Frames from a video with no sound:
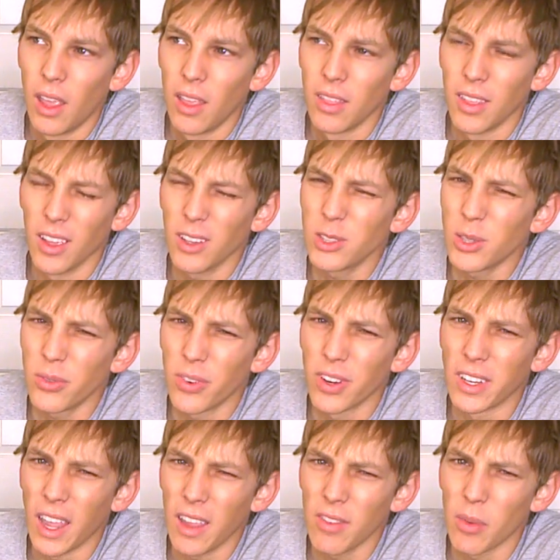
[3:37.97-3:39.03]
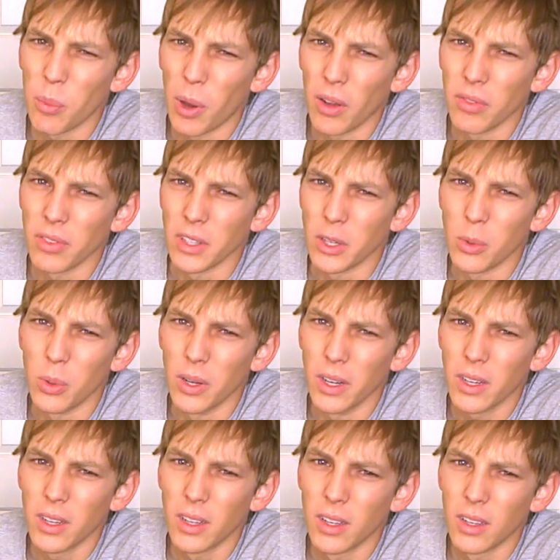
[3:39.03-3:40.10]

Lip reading: They also forgave him awfully quick